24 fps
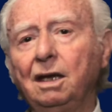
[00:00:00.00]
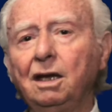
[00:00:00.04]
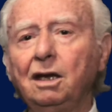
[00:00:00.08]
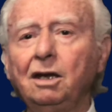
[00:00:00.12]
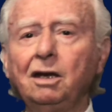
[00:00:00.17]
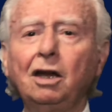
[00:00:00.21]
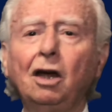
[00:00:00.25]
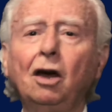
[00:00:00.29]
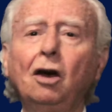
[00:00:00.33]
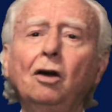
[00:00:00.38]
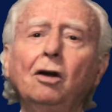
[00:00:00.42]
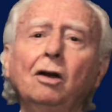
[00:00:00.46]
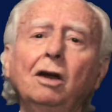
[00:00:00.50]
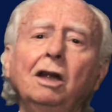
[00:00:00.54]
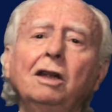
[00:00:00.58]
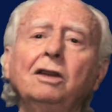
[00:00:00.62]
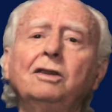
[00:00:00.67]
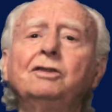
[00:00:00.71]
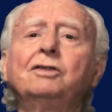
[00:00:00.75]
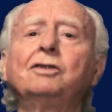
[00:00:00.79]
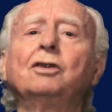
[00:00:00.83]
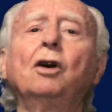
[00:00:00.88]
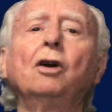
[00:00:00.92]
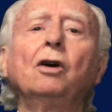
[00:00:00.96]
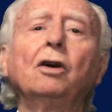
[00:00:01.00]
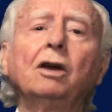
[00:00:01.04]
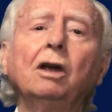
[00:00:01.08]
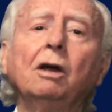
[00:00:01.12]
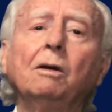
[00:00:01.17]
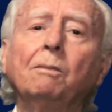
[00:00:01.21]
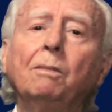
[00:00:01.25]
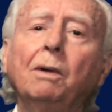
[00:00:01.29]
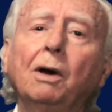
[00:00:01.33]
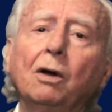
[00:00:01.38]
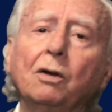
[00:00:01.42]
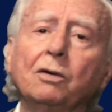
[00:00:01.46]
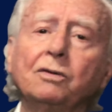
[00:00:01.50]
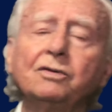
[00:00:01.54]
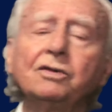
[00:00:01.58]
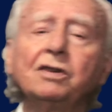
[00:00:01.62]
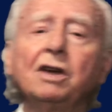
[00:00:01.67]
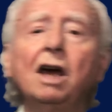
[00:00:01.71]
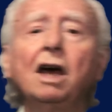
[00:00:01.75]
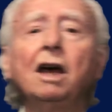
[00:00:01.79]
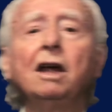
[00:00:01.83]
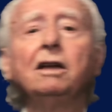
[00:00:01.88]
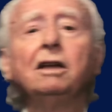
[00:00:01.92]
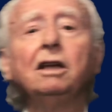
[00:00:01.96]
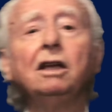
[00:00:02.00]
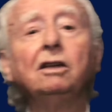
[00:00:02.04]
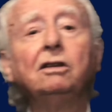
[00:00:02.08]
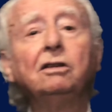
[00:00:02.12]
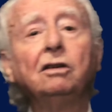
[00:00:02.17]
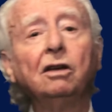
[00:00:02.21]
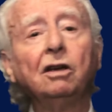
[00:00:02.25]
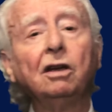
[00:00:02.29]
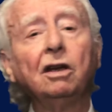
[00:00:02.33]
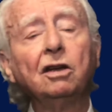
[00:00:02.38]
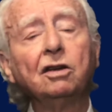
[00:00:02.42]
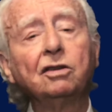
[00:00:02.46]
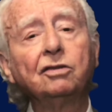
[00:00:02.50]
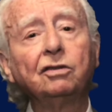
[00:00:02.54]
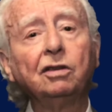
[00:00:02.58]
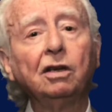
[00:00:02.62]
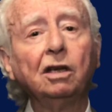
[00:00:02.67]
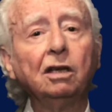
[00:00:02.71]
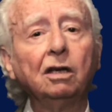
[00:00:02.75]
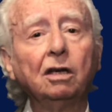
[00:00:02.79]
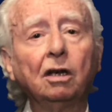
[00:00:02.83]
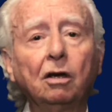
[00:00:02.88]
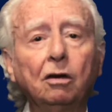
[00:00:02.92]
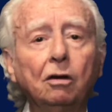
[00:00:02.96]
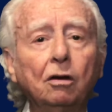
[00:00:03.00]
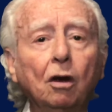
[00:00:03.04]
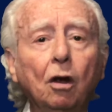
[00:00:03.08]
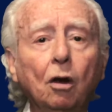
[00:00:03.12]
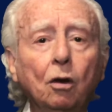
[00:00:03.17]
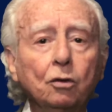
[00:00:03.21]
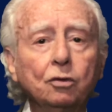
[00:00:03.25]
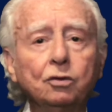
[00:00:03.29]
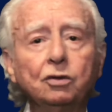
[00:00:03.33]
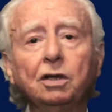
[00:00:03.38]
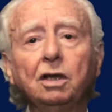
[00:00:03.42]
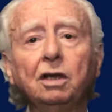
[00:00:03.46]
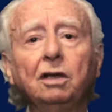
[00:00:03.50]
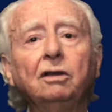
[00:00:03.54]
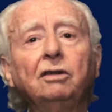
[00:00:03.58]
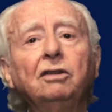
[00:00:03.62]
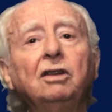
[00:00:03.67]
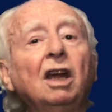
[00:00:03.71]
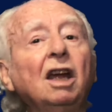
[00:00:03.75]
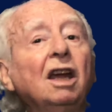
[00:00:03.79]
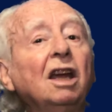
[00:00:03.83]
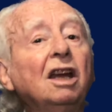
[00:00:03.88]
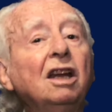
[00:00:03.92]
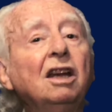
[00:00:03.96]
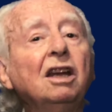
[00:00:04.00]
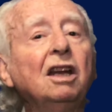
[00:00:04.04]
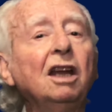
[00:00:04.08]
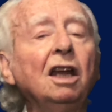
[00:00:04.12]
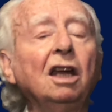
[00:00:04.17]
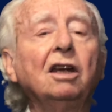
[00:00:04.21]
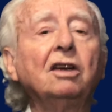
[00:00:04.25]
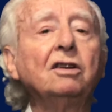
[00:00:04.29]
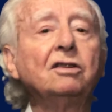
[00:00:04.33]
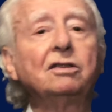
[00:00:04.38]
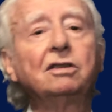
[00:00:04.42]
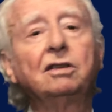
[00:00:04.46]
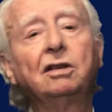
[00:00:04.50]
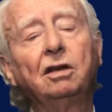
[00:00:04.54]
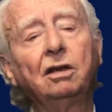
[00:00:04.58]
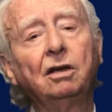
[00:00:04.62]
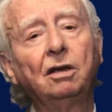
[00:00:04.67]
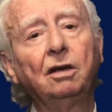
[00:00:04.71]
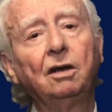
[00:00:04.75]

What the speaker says: Now let's talk about some interesting closing techniques.